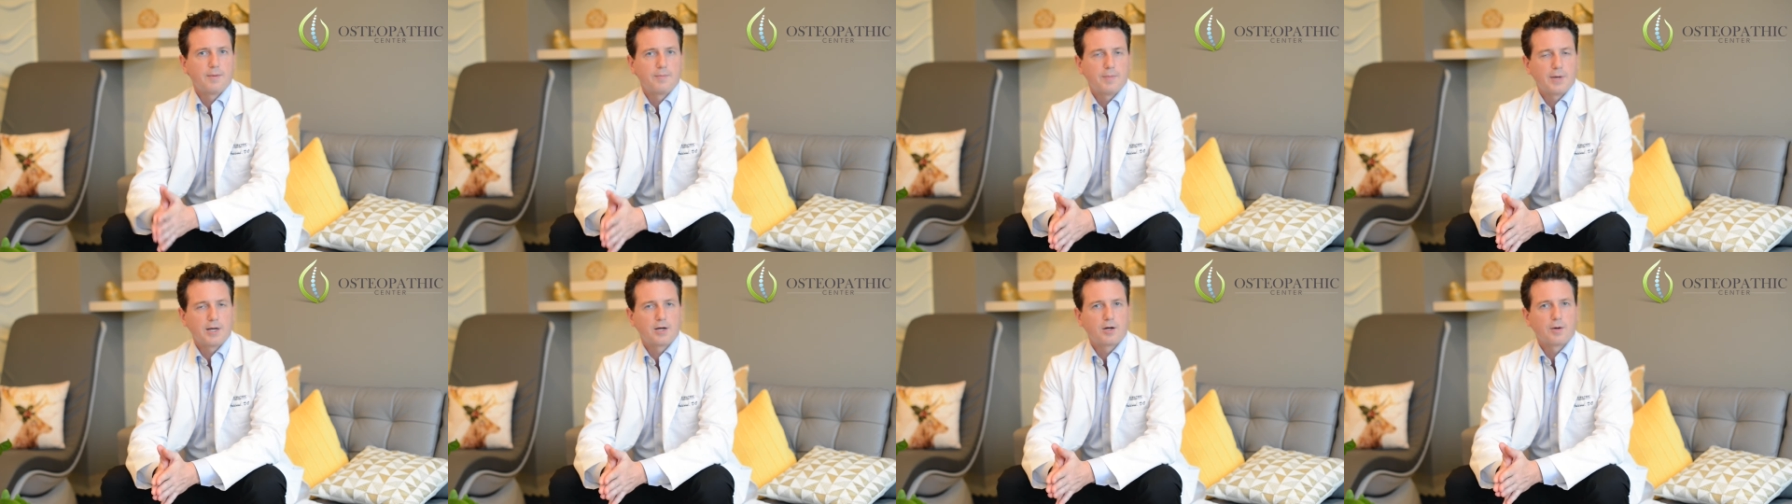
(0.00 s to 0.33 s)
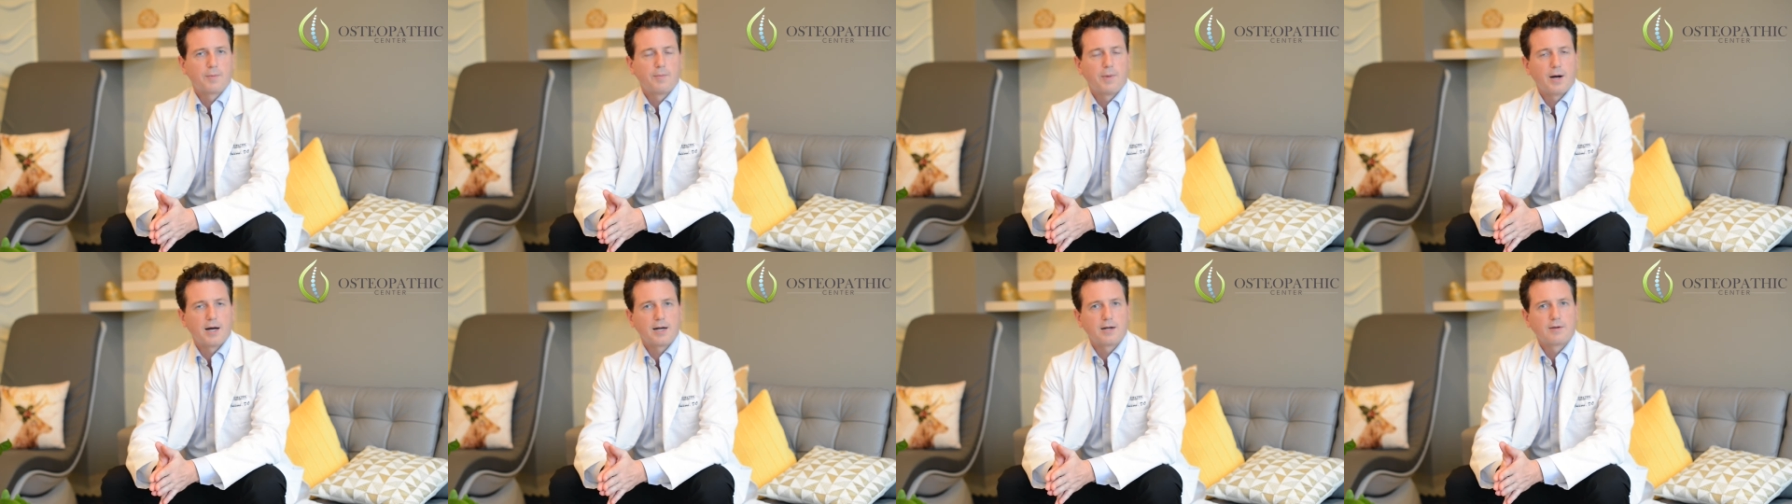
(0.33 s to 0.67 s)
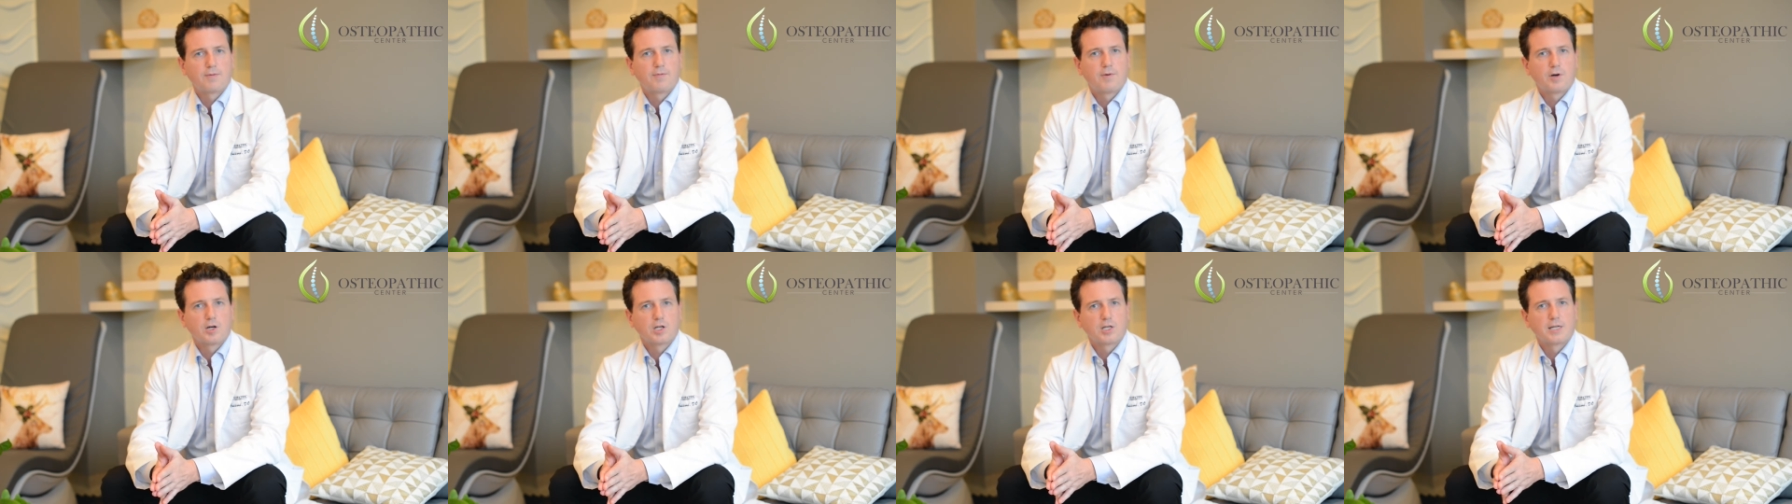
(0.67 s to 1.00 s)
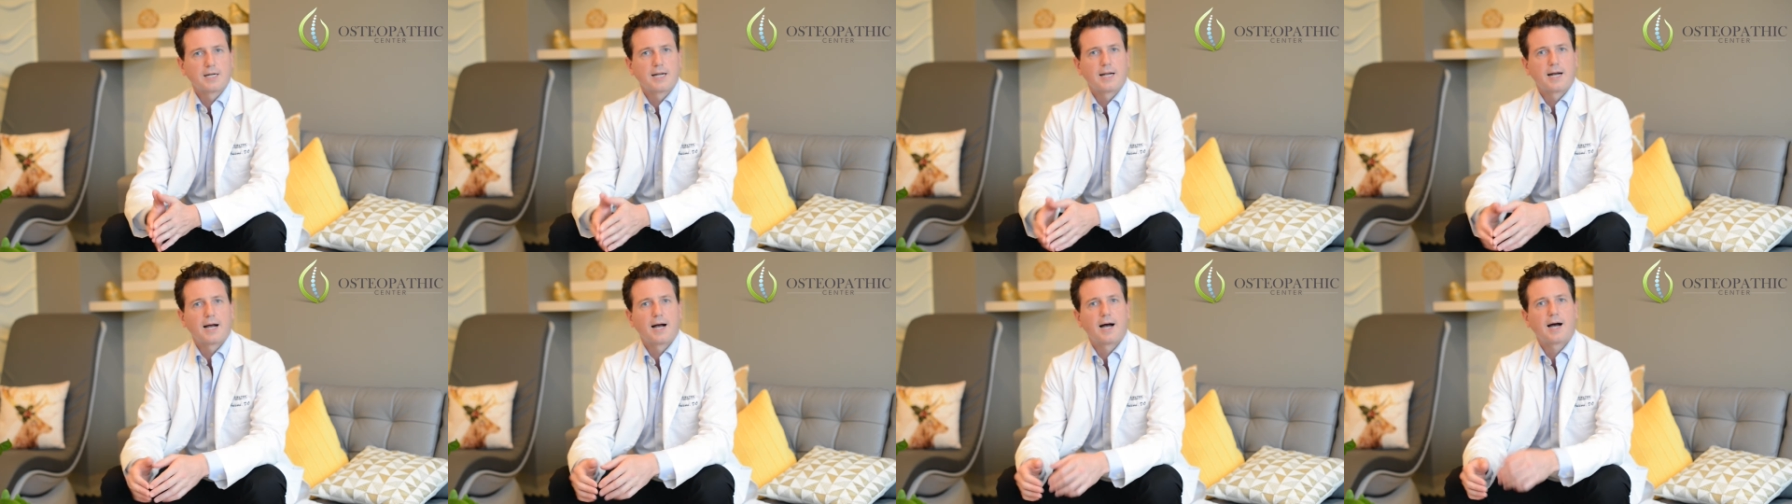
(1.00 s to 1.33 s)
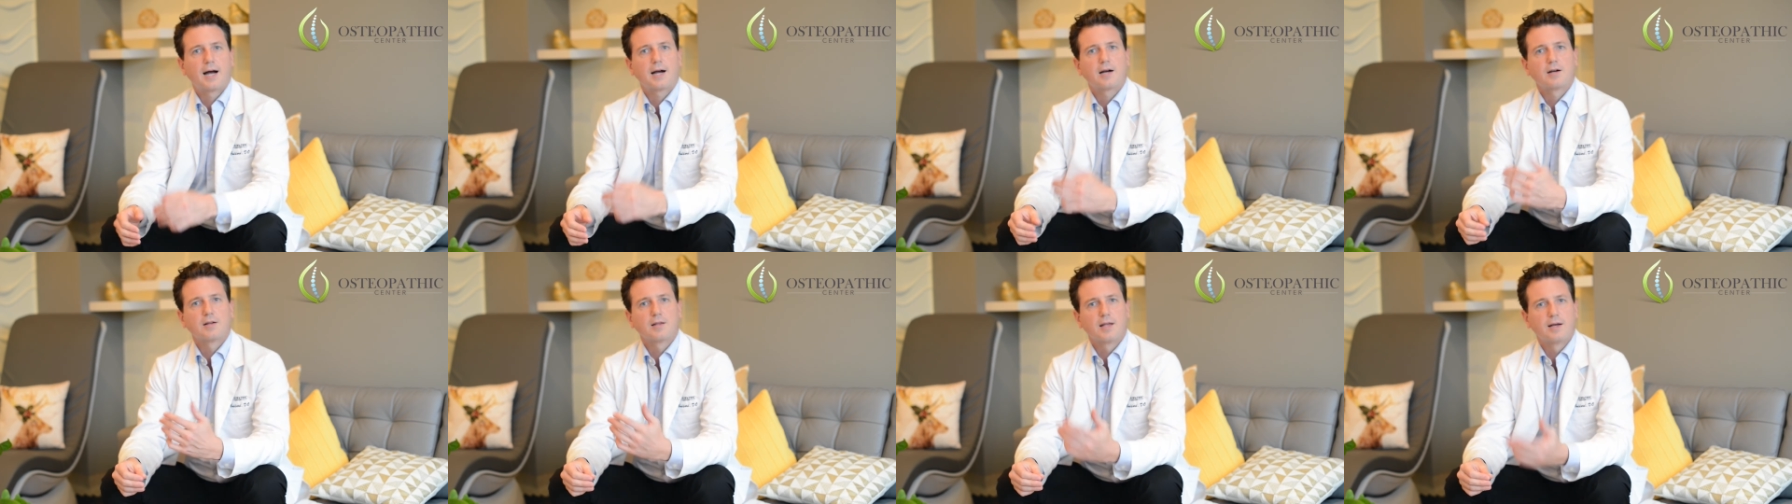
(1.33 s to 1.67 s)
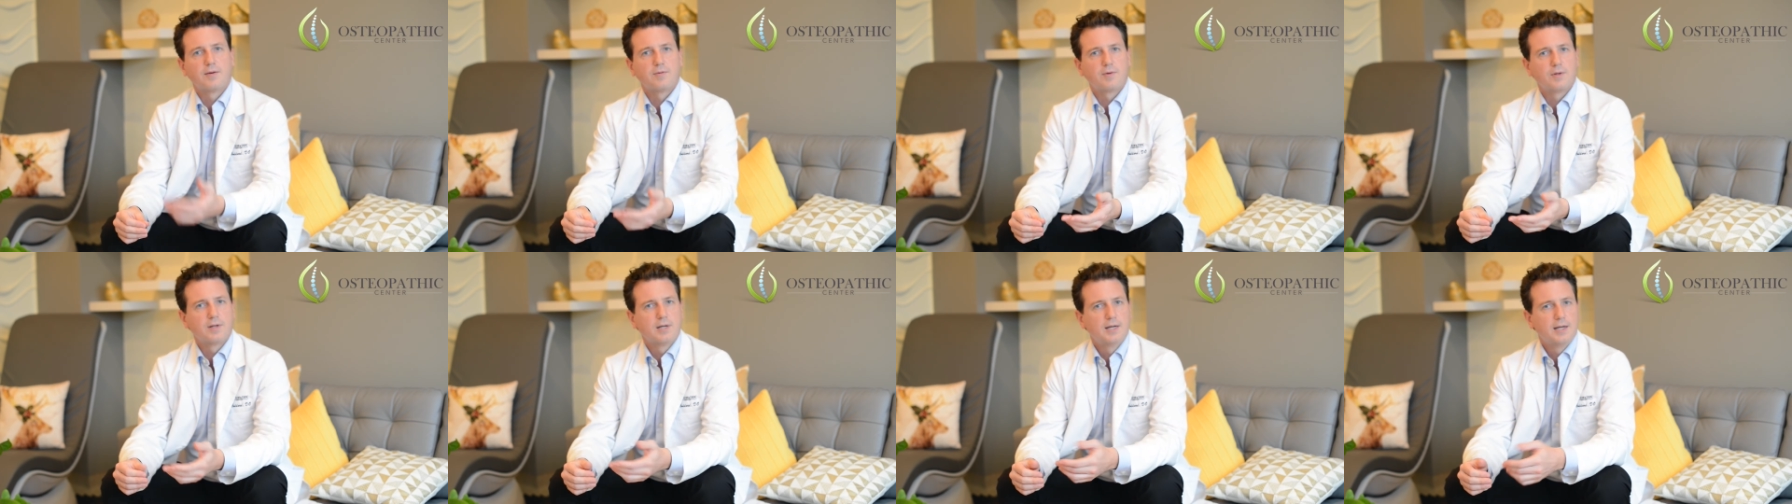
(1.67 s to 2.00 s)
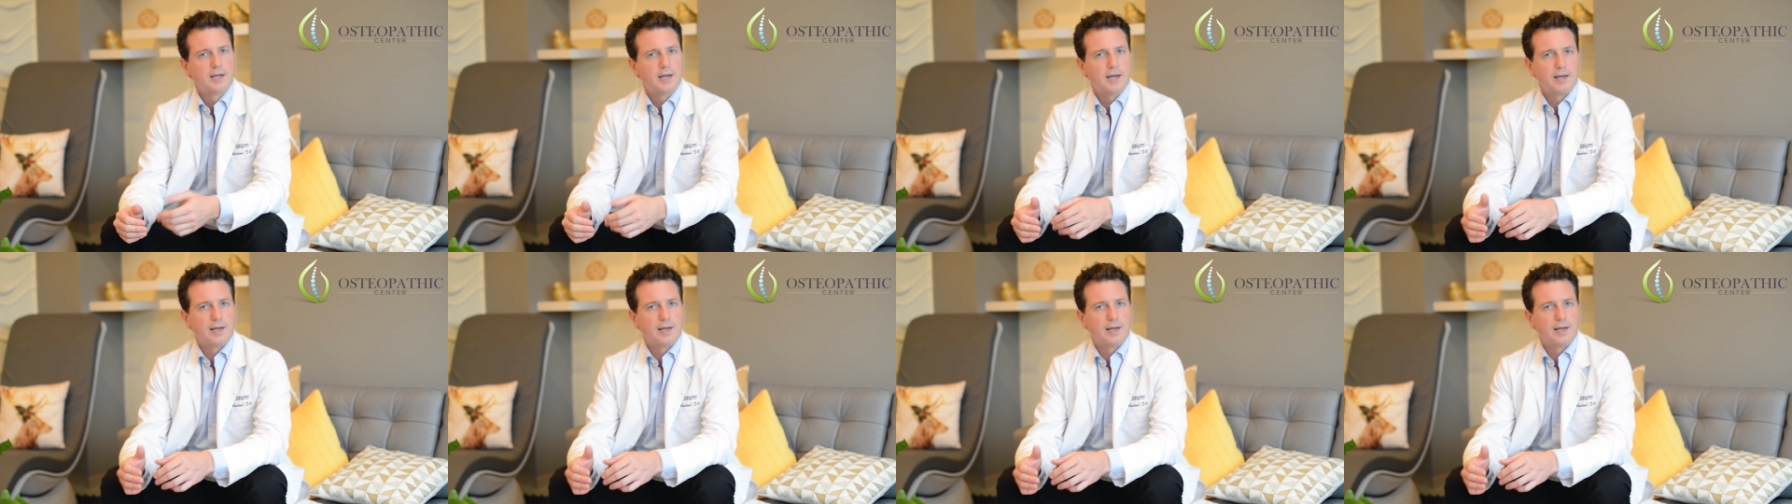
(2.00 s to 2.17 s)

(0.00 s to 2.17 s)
make your body function at a higher level.